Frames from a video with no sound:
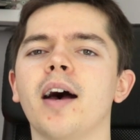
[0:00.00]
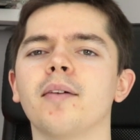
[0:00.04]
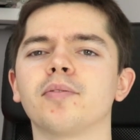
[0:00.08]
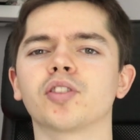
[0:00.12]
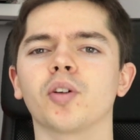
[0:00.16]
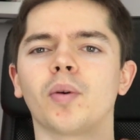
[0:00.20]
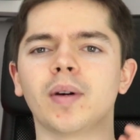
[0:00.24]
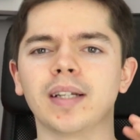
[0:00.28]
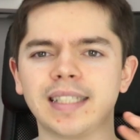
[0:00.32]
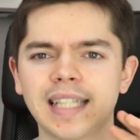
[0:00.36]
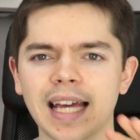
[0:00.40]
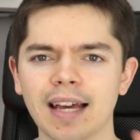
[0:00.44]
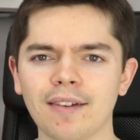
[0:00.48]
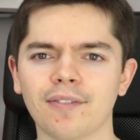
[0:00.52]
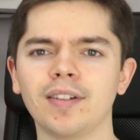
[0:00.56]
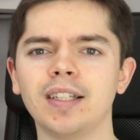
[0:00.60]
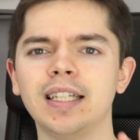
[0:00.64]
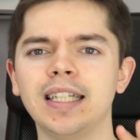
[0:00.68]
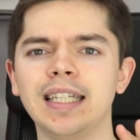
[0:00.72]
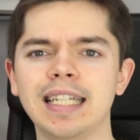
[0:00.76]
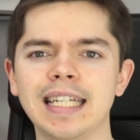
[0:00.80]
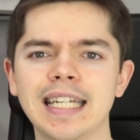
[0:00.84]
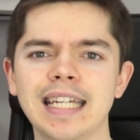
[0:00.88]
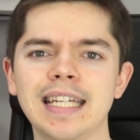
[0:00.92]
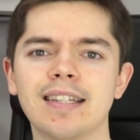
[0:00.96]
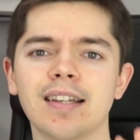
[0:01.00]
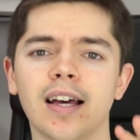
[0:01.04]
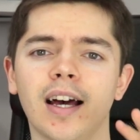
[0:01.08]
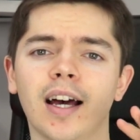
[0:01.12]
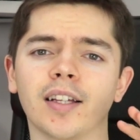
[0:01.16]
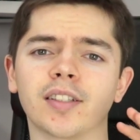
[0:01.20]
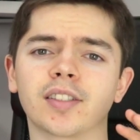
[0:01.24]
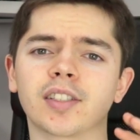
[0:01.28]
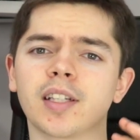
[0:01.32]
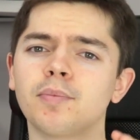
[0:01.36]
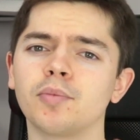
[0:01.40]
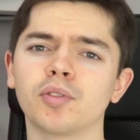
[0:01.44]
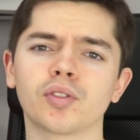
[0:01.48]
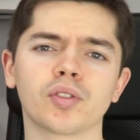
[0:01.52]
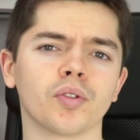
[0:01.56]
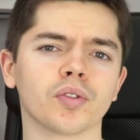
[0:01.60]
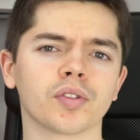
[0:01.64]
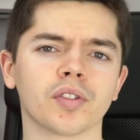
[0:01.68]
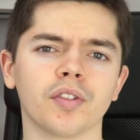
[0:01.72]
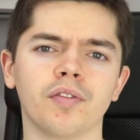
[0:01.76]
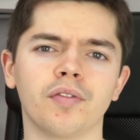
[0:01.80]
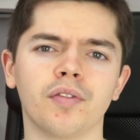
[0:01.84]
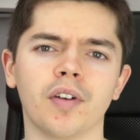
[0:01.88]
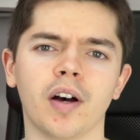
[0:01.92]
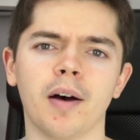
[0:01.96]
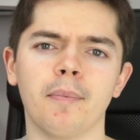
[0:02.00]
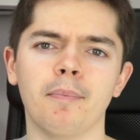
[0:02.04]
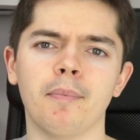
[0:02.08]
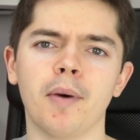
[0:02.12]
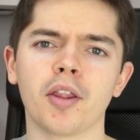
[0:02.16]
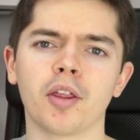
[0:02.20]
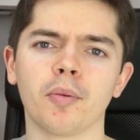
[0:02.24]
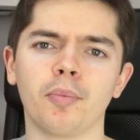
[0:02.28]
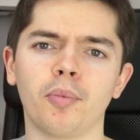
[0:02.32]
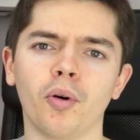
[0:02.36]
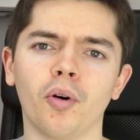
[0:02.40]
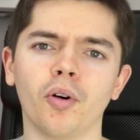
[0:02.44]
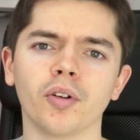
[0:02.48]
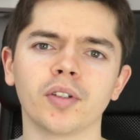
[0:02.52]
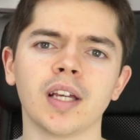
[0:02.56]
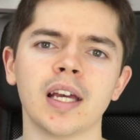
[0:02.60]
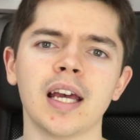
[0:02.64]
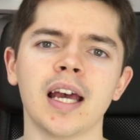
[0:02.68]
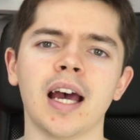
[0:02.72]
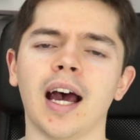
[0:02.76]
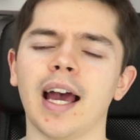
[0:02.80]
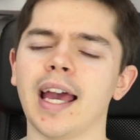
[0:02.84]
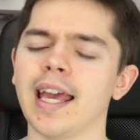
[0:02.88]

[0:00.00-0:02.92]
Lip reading: So I definitely need some sort of motherboard.